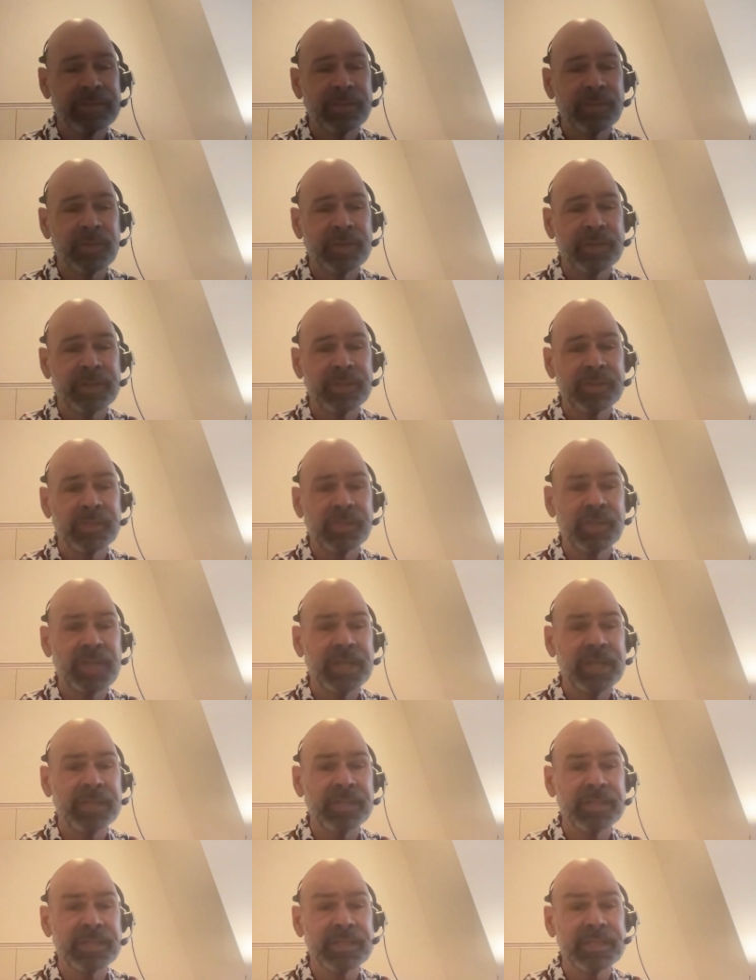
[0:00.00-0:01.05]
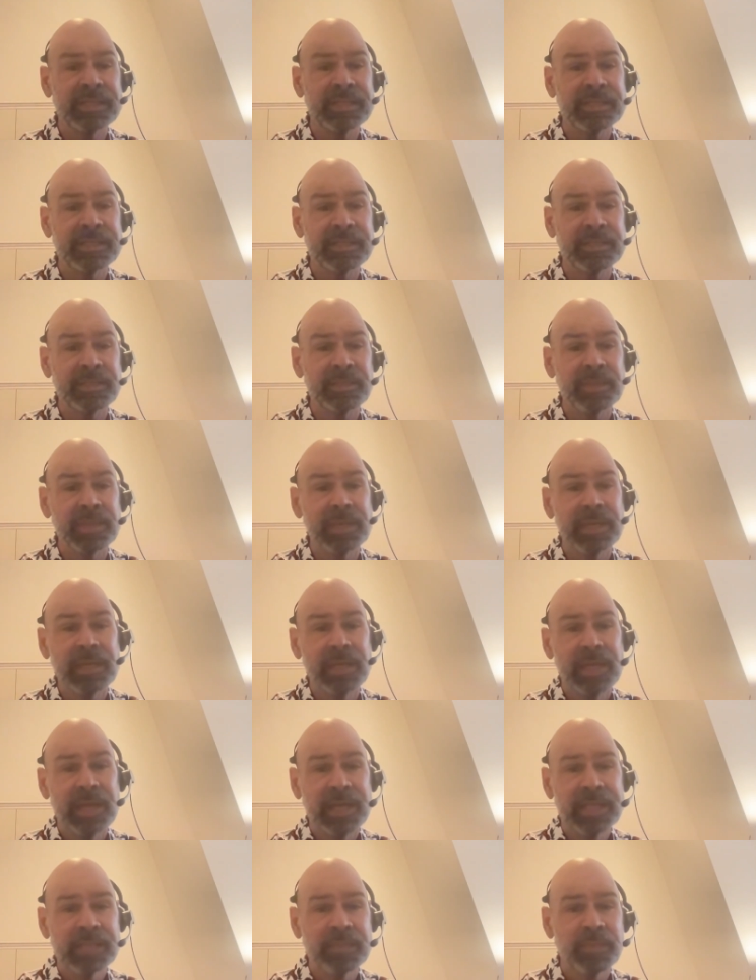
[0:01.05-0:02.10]
trying to change the system
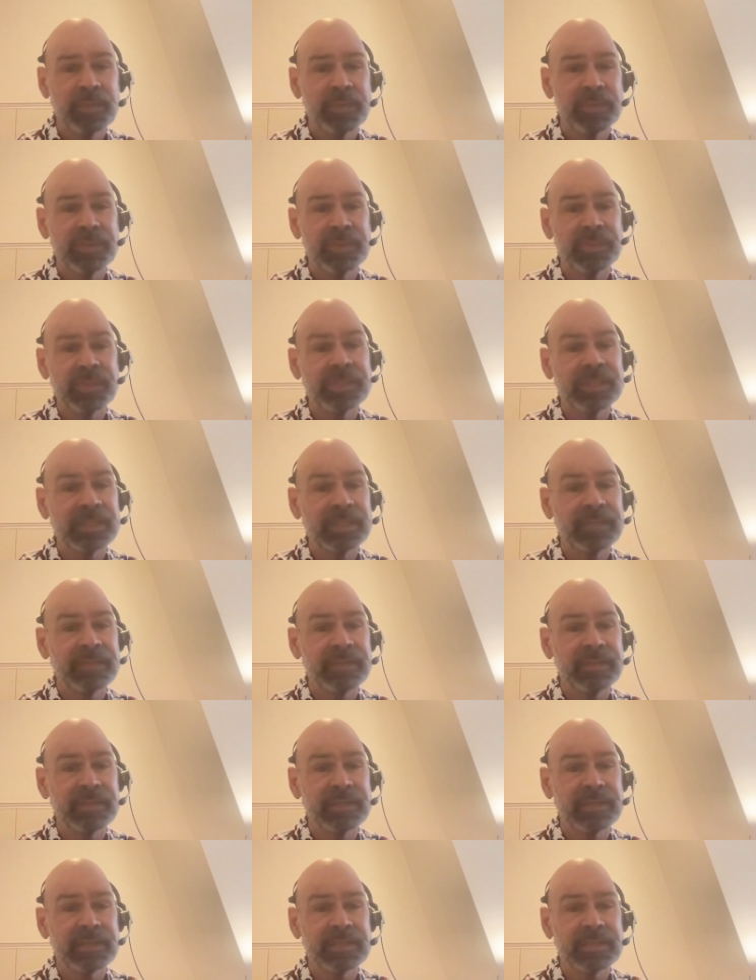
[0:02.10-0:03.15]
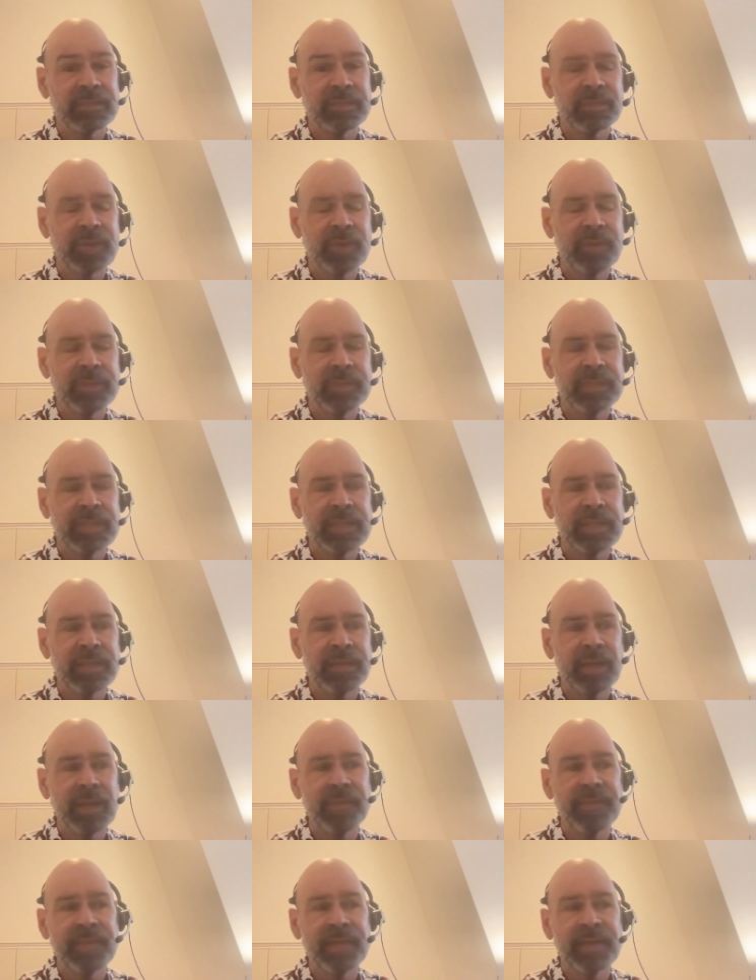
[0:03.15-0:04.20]
as opposed to just leaving the system. So I would say
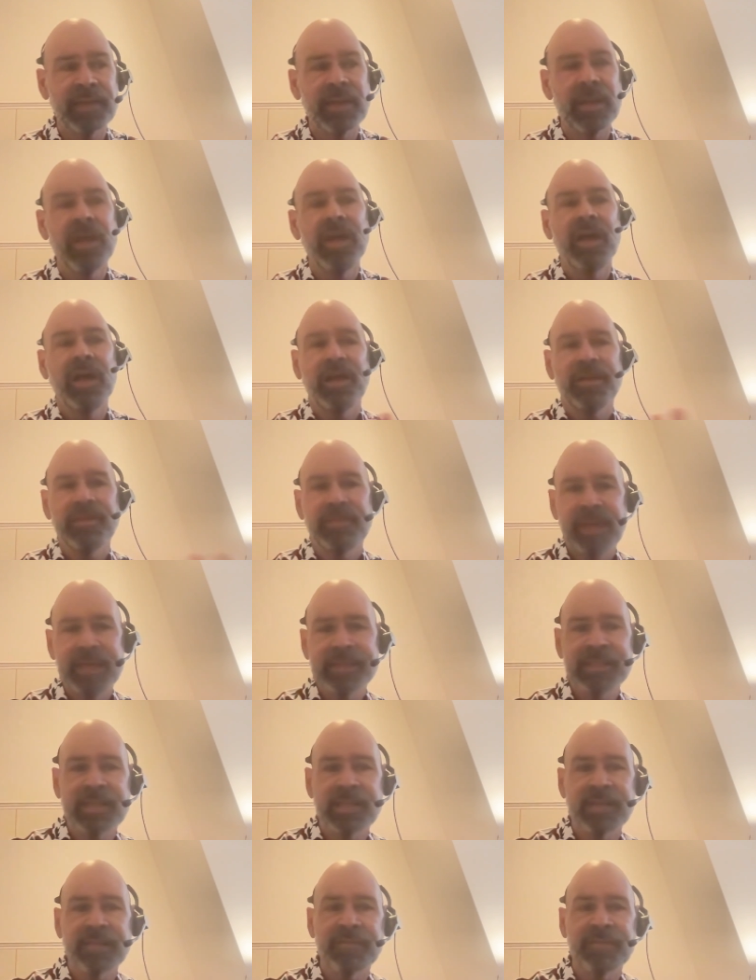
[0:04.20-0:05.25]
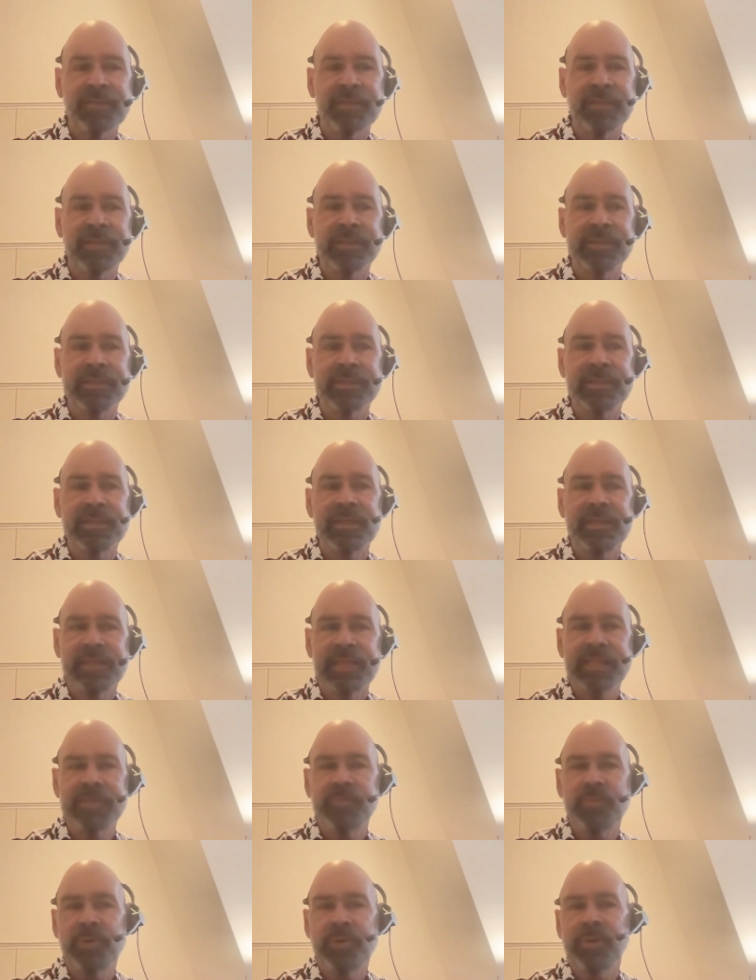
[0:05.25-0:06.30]
that on that side of things,
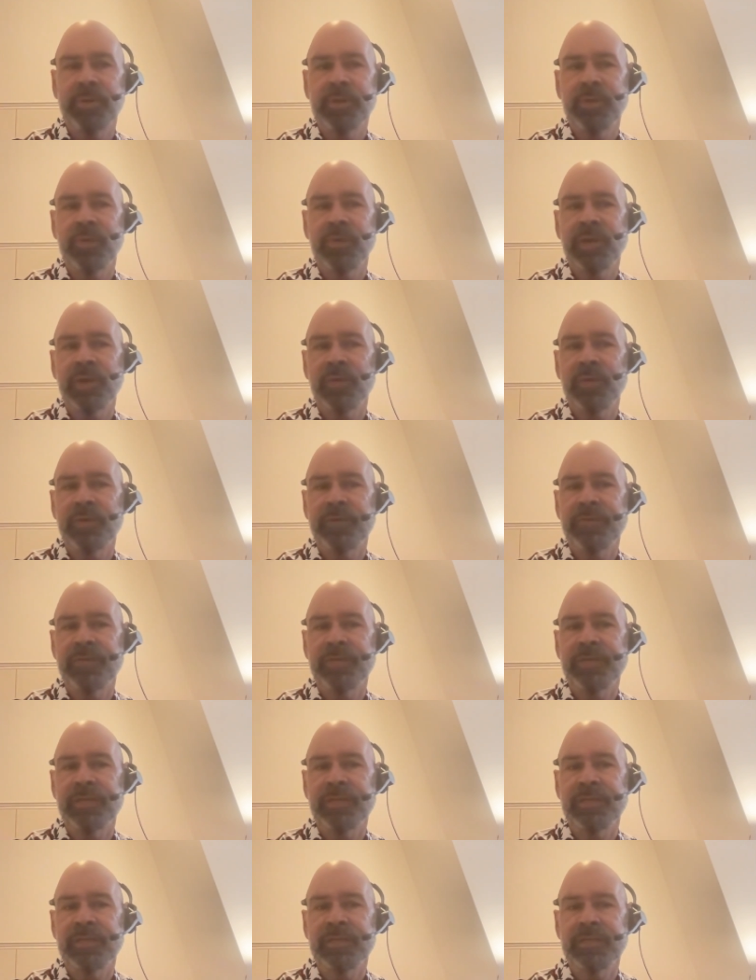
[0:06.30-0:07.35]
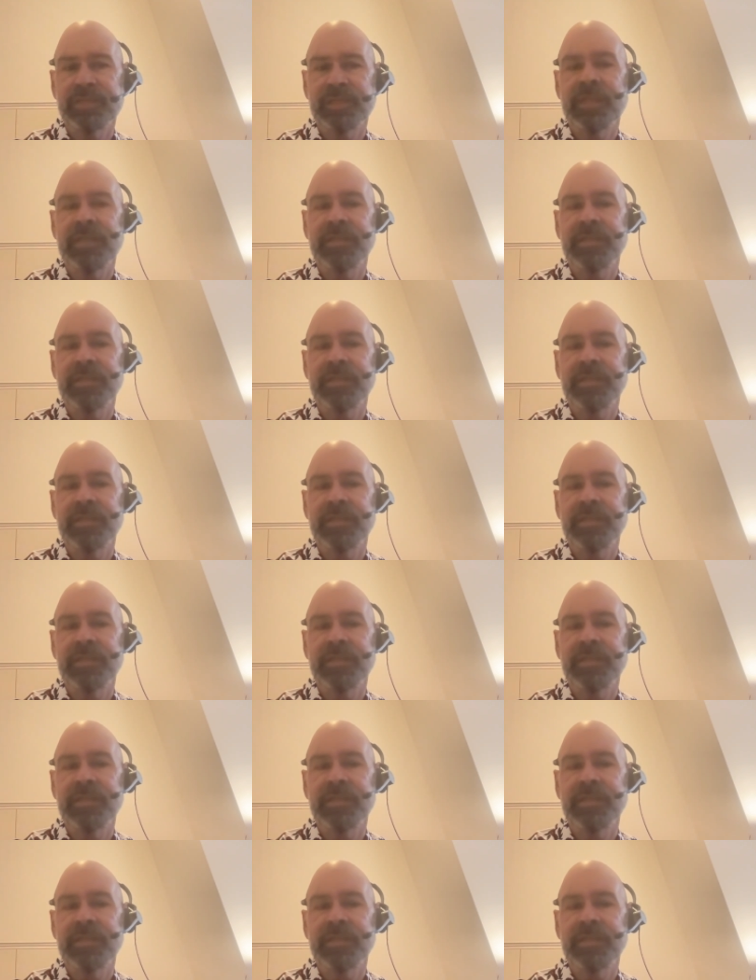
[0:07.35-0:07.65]
that's probably what I would have done